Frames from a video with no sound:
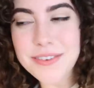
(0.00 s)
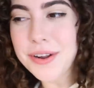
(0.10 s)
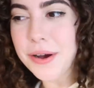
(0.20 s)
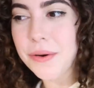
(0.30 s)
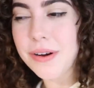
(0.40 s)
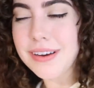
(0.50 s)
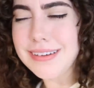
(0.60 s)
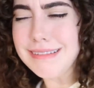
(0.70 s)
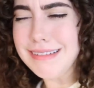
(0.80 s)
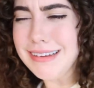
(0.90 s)
I don't know.
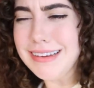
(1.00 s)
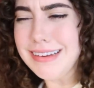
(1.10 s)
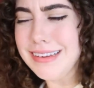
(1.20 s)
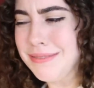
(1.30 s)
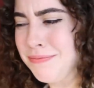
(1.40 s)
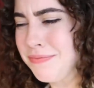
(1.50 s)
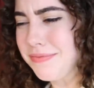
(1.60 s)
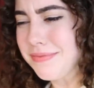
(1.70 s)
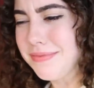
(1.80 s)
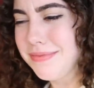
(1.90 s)
You
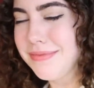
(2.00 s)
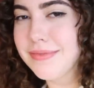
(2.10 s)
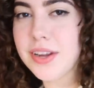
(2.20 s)
finish.